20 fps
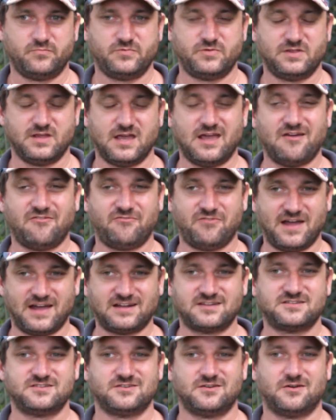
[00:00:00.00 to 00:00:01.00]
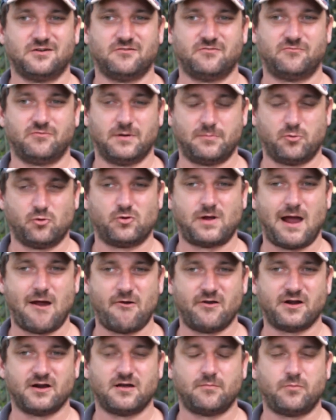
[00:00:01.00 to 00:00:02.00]
the effect of ripple
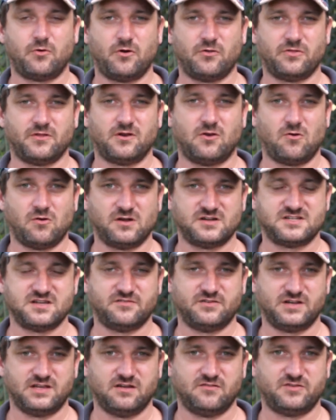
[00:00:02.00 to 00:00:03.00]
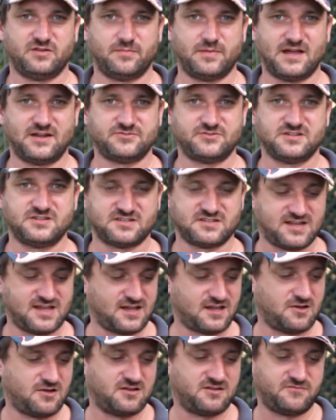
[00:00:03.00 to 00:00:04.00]
current upon the longevity of your batteries and that
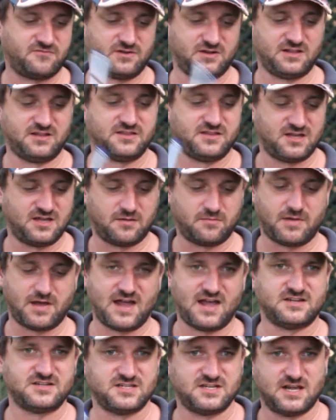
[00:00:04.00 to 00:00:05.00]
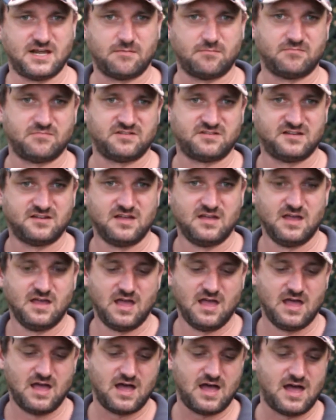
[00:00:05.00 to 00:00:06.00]
goes for lithium, AGMs
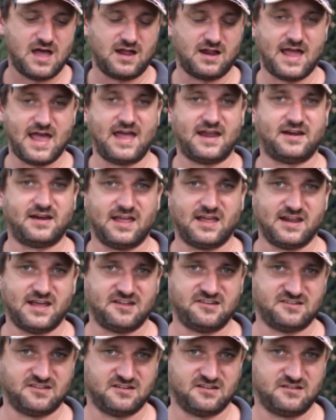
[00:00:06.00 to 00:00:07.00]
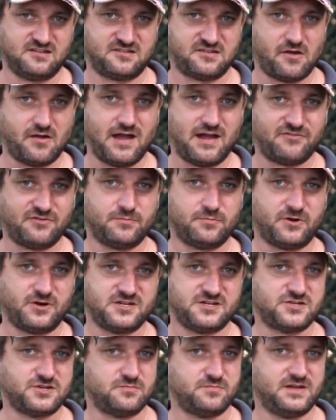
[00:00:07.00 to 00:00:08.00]
uh, and lead acid. So everybody
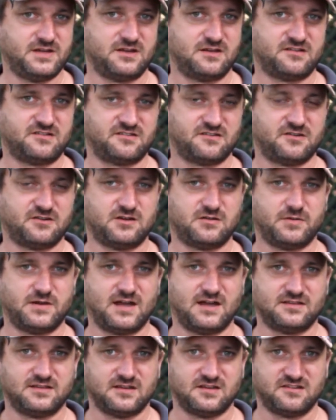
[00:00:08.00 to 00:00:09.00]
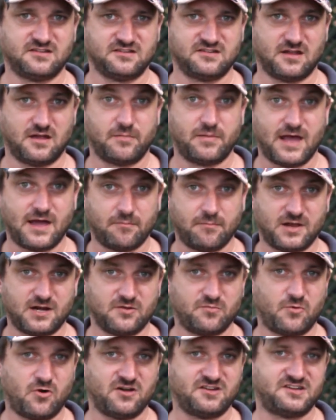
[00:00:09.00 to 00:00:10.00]
should be concerned about this, about
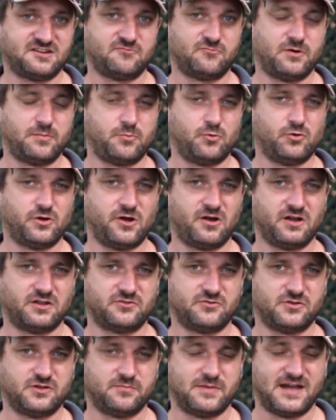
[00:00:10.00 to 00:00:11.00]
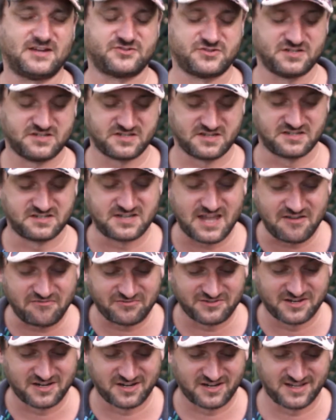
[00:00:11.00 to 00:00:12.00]
minimising ripple going through the batteries and
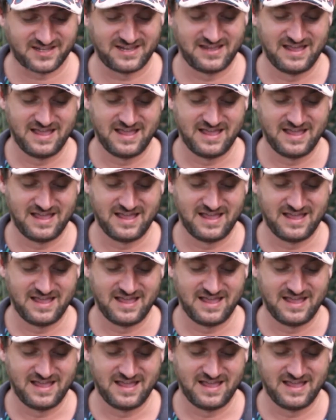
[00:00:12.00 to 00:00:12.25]
definitely